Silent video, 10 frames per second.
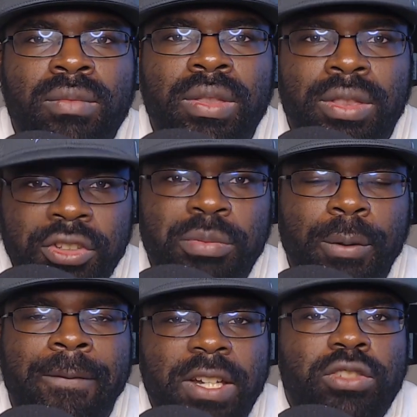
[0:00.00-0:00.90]
This is
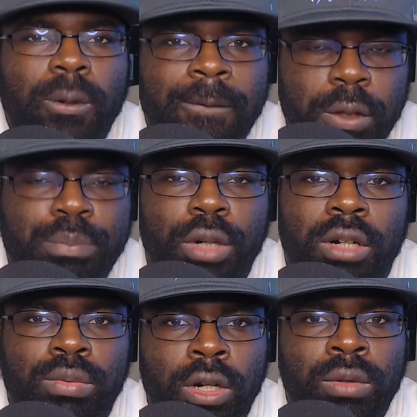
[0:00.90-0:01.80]
professional
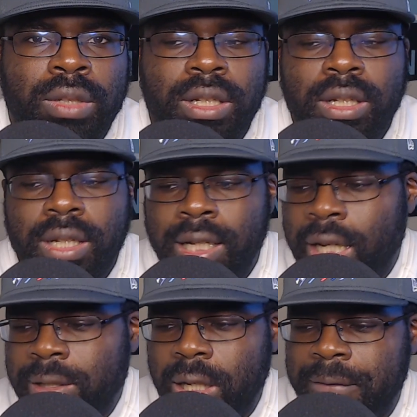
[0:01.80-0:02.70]
football, bro. And
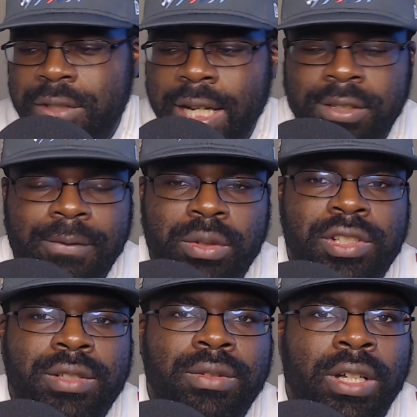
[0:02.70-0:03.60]
I'll give Jacksonville
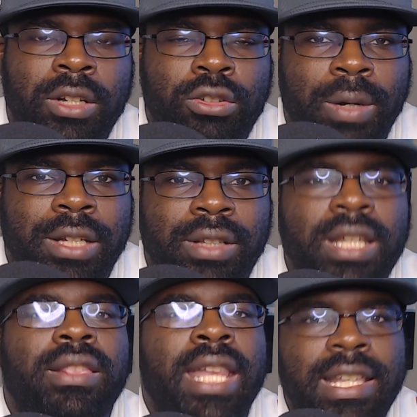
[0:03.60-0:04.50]
credit.
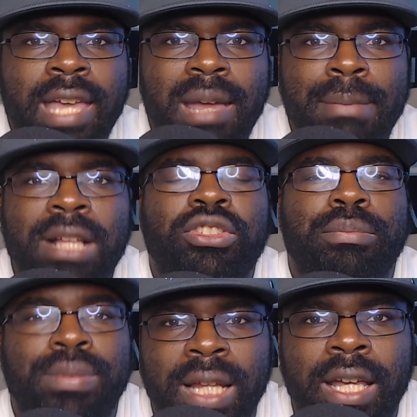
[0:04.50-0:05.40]
They came out to
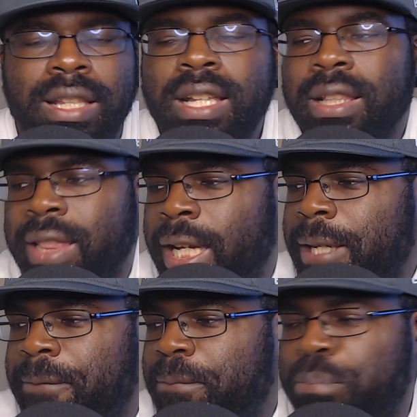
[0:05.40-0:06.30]
play.
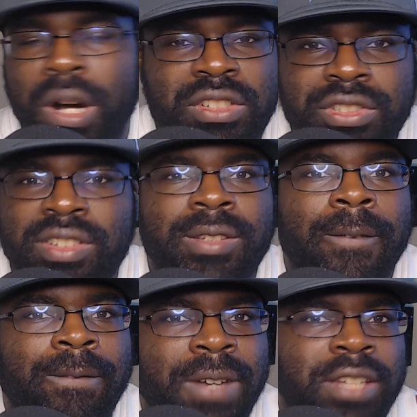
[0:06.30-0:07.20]
They punched us in
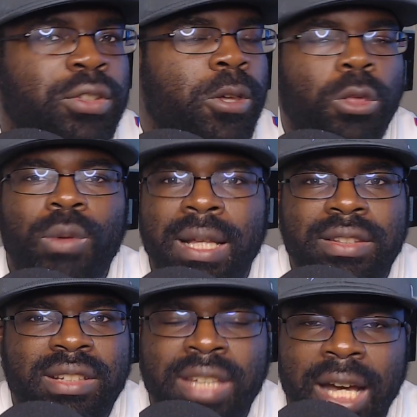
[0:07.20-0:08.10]
the face throughout
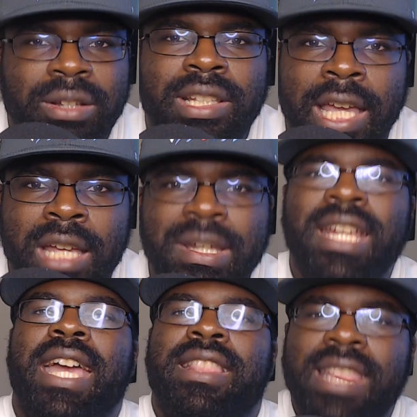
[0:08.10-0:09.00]
the entire game,
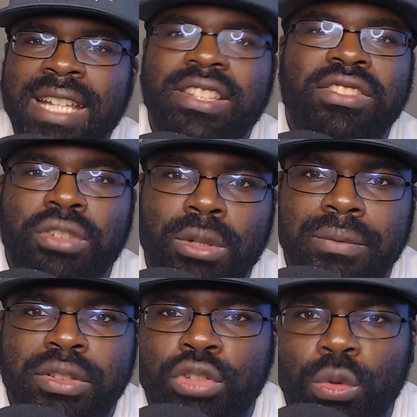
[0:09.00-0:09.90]
and they
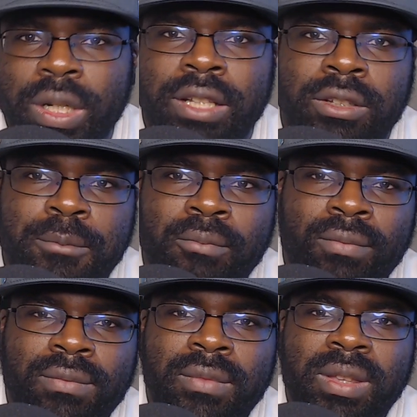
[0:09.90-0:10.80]
deserve to win.
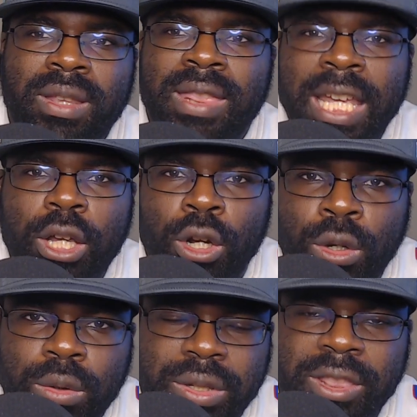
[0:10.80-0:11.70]
They
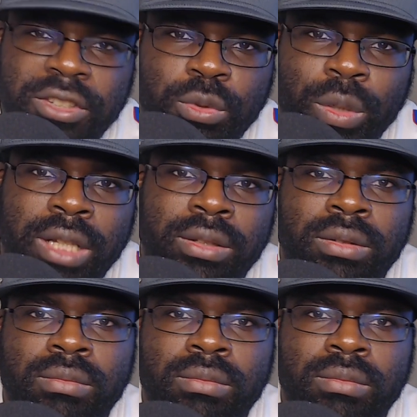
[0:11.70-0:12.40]
earned this win.